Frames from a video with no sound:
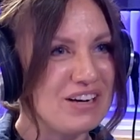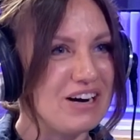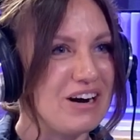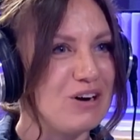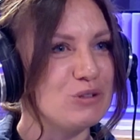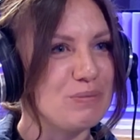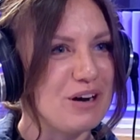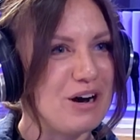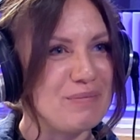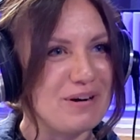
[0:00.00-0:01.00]
how to
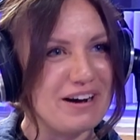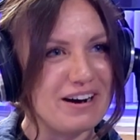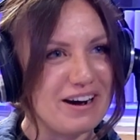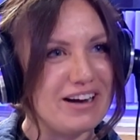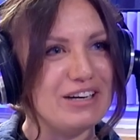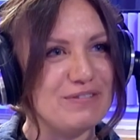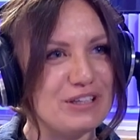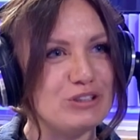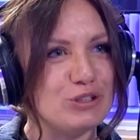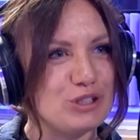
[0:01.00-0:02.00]
become a highly
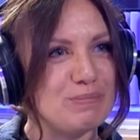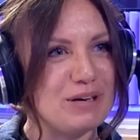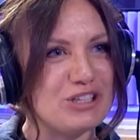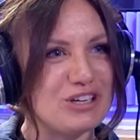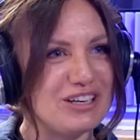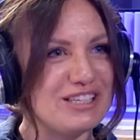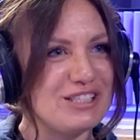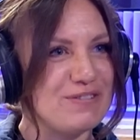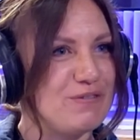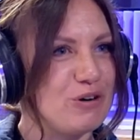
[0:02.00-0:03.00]
valued
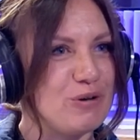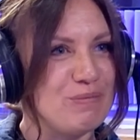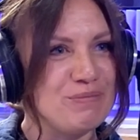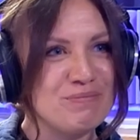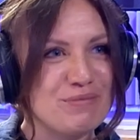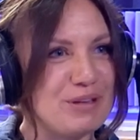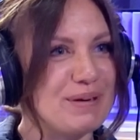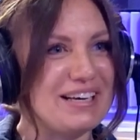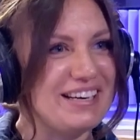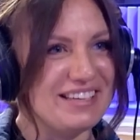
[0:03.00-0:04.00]
specialist from the
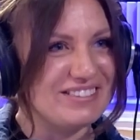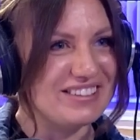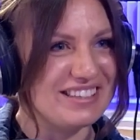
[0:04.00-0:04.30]
beginning.